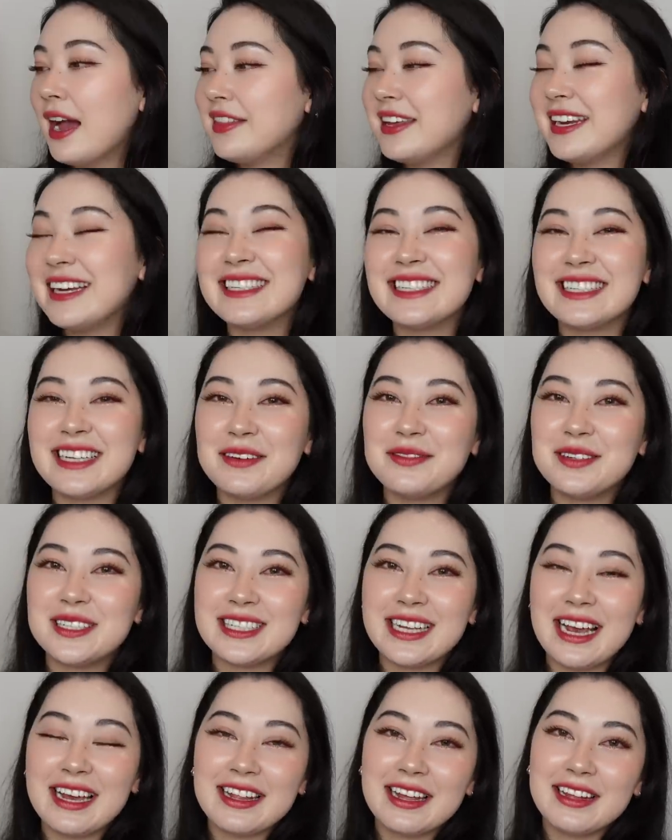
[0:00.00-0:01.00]
I think it's safe to
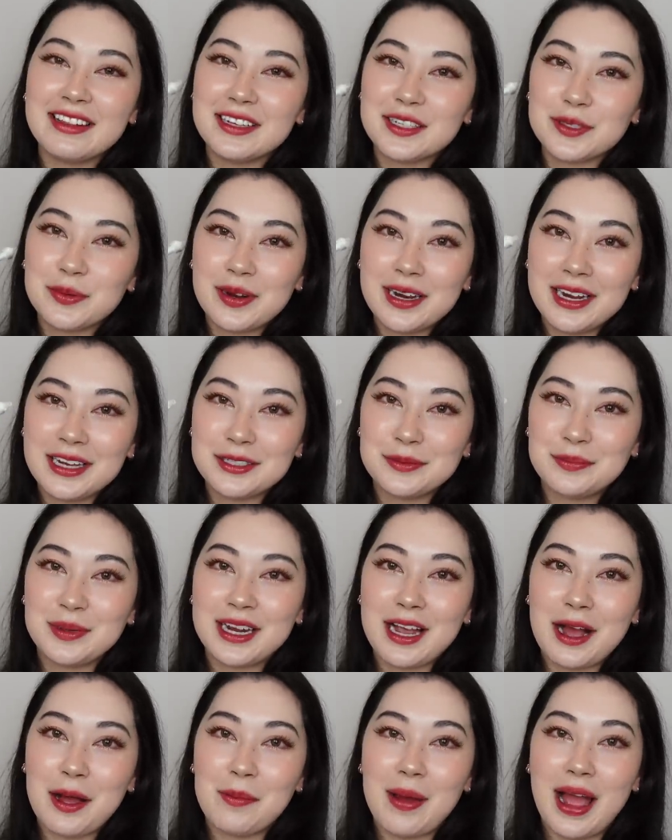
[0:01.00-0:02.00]
say that this one has
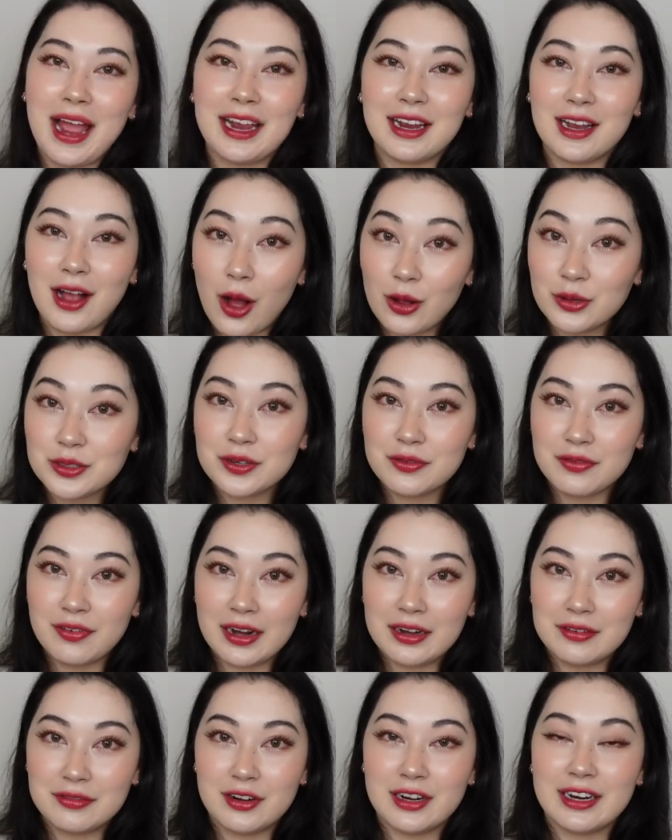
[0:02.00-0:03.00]
become a cult
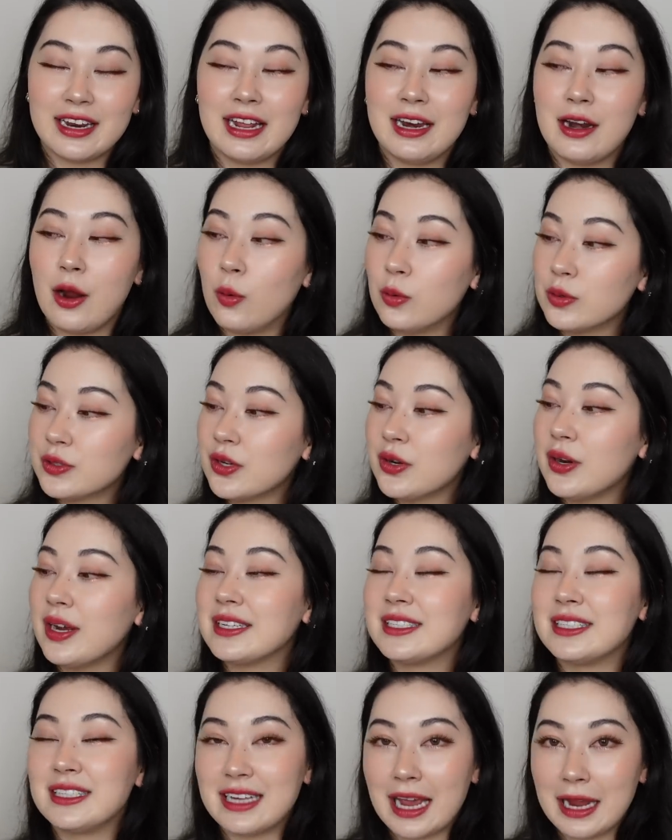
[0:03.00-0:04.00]
favorite and also
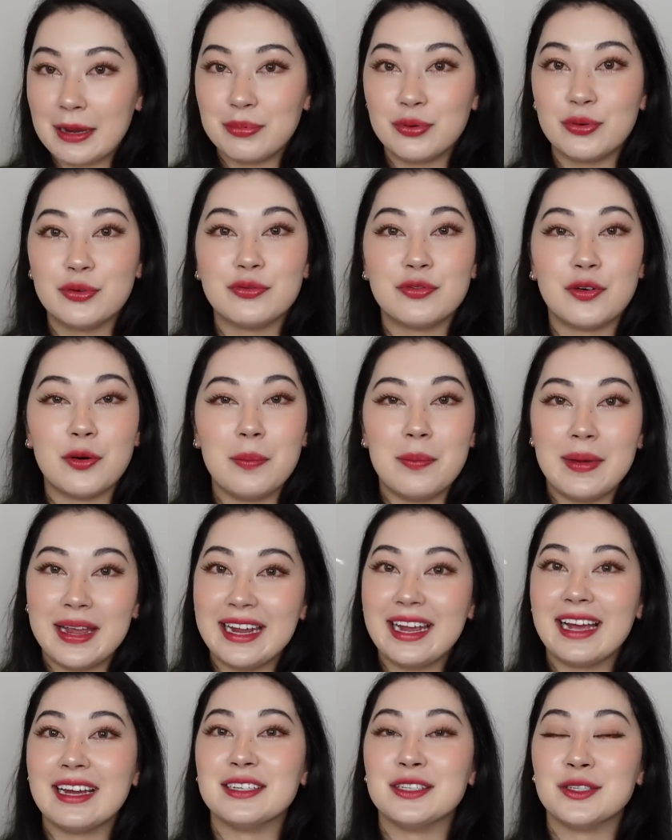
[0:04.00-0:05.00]
a staple for
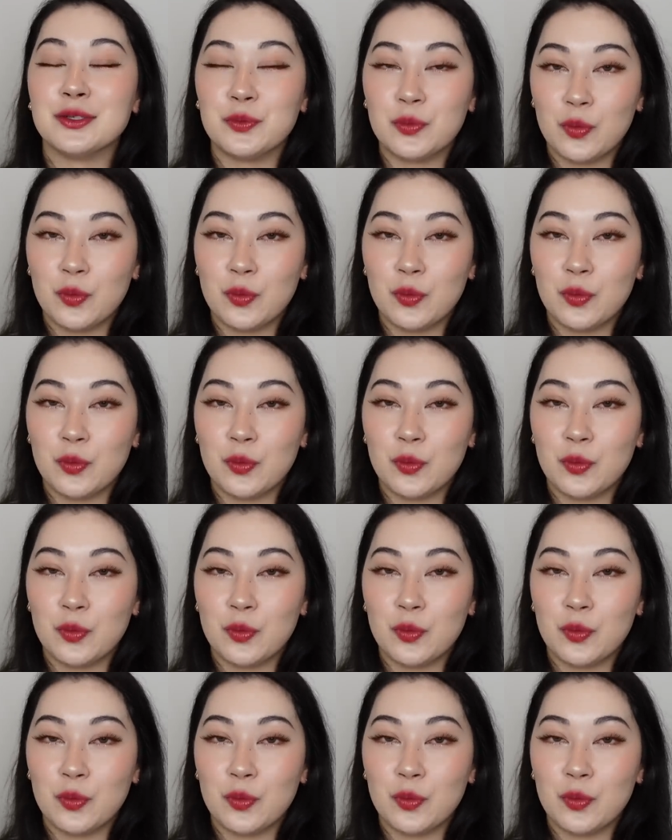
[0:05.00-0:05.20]
me as